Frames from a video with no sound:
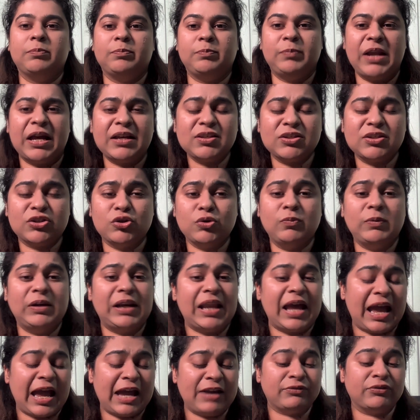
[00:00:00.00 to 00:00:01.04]
Plus, you will
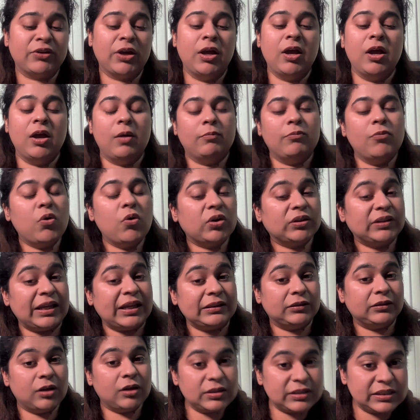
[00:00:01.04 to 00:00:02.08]
have more
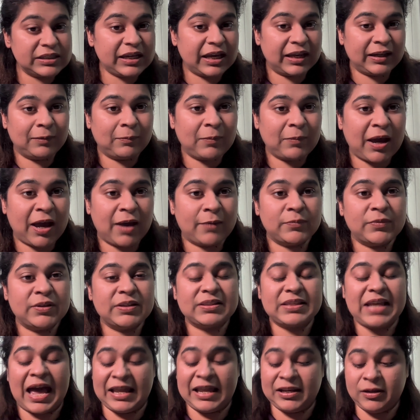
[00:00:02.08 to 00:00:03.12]
than 30 NMIMS
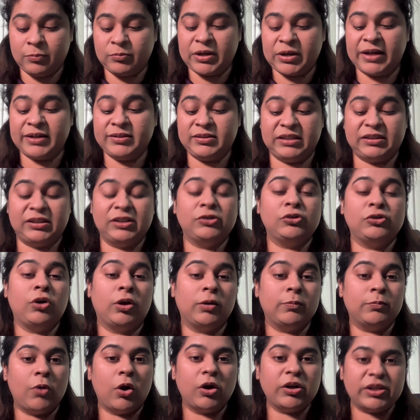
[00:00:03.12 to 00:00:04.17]
alumni taking your
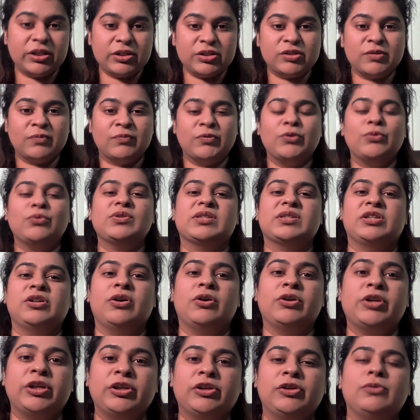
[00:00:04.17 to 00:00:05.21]
mock interviews,
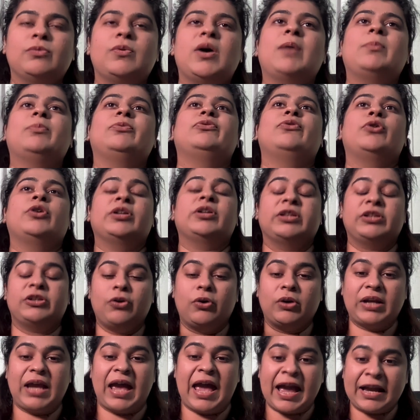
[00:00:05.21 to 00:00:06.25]
gearing you up for
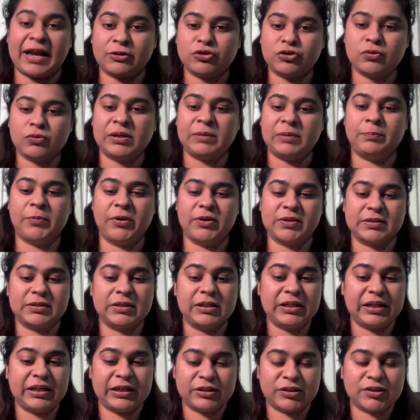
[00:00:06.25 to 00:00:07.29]
your actual personal
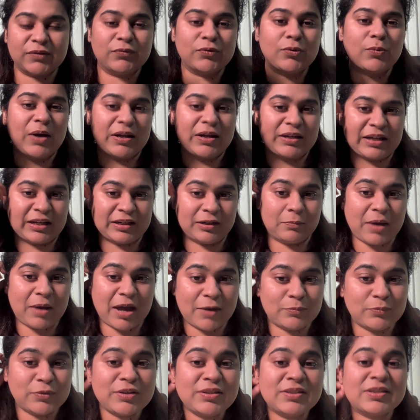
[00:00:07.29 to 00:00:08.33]
interview at
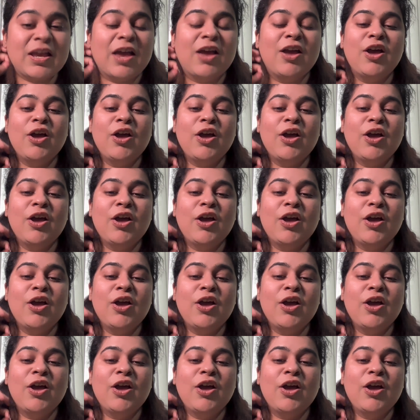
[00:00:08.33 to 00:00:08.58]
NMIMS.